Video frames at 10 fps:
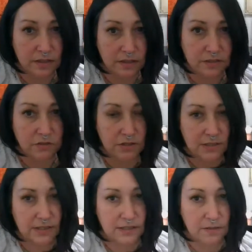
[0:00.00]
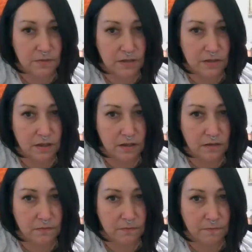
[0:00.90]
like, as you can see some of
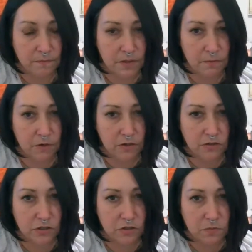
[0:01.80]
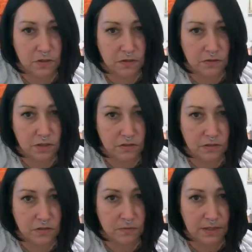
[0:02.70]
the marker stones, but there's
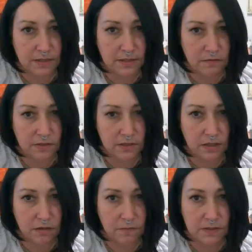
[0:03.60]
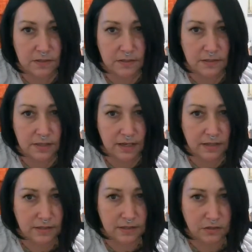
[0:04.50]
also some headstones there. But this is the
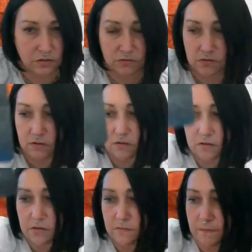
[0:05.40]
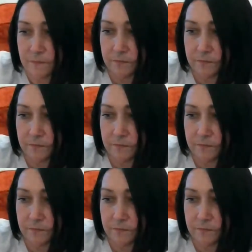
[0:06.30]
ancestors card.